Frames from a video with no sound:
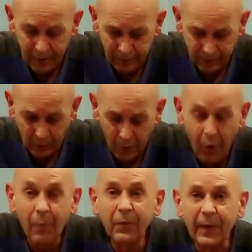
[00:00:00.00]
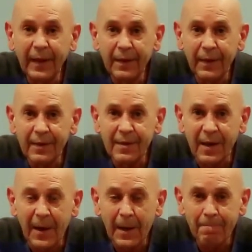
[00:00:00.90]
So hopefully this
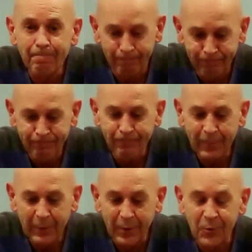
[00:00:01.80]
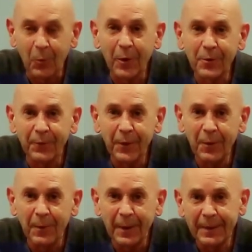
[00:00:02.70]
works for
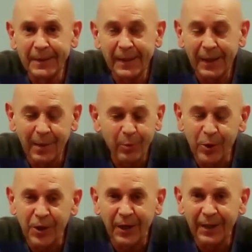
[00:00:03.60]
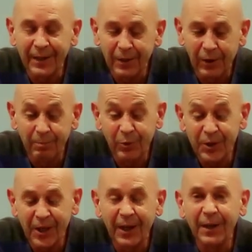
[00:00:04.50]
you, and I'd
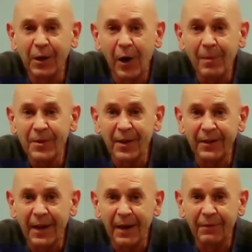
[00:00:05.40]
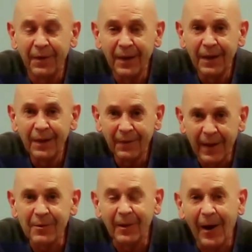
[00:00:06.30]
appreciate any comments that you have.
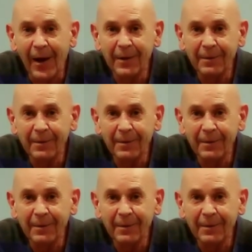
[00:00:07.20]
Thanks a lot.